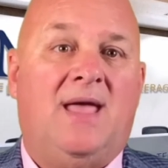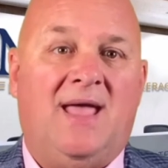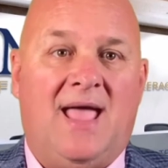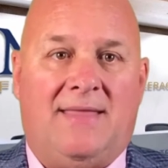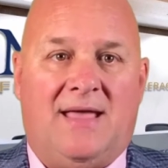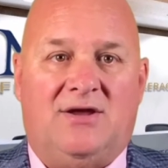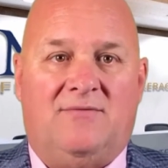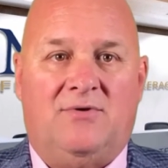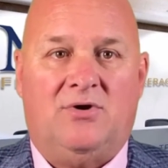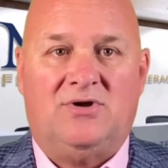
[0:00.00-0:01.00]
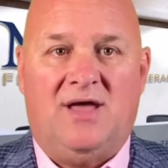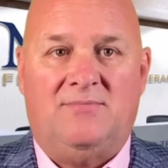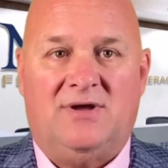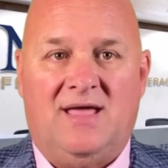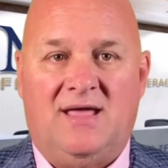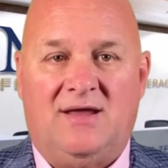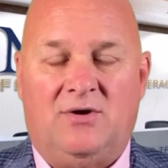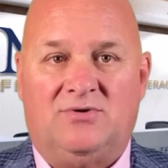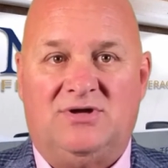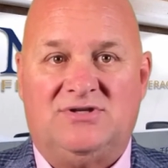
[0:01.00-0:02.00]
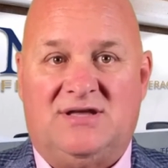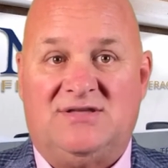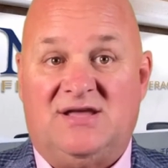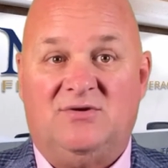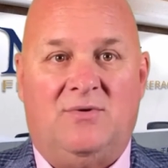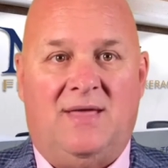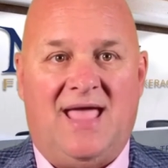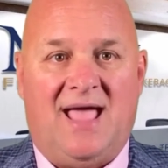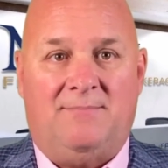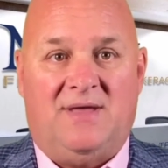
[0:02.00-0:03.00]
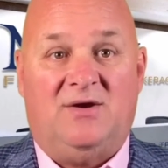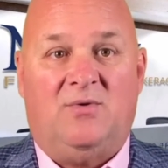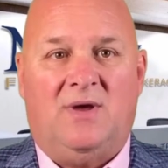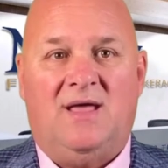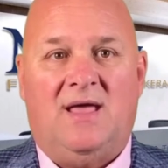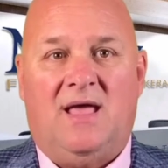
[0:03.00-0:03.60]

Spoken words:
I thank you for your time today in LTC Seed, and we'll be happy to